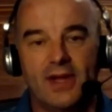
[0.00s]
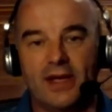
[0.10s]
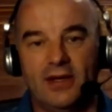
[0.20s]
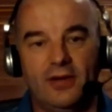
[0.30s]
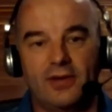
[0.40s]

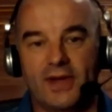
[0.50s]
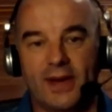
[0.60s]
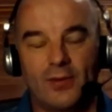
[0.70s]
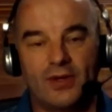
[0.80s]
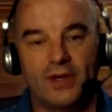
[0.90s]
they knew
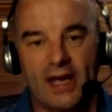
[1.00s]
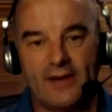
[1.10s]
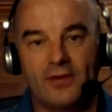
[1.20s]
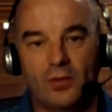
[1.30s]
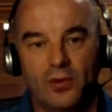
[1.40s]
that they would
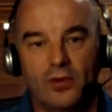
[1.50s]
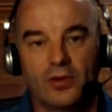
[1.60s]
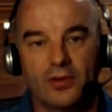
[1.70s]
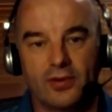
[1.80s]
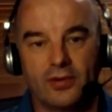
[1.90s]
never
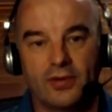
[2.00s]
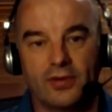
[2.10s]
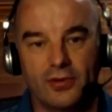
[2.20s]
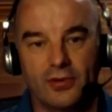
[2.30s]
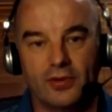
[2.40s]
walk through
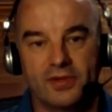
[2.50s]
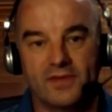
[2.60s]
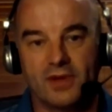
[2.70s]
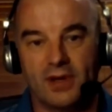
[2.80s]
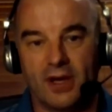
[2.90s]
the
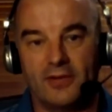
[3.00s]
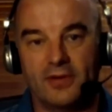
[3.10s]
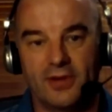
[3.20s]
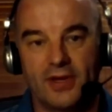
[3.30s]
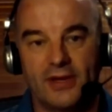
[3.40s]
doors of
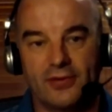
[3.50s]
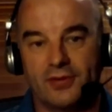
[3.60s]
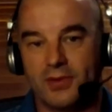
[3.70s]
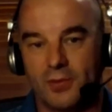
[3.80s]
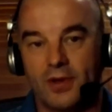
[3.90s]
Cologne
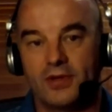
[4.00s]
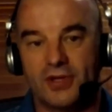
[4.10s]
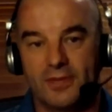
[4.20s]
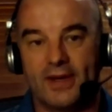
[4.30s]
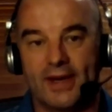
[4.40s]
Cathedral to
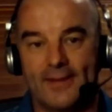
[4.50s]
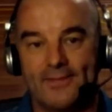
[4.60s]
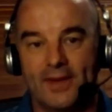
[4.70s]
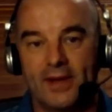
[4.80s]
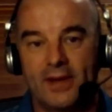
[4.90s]
worship there.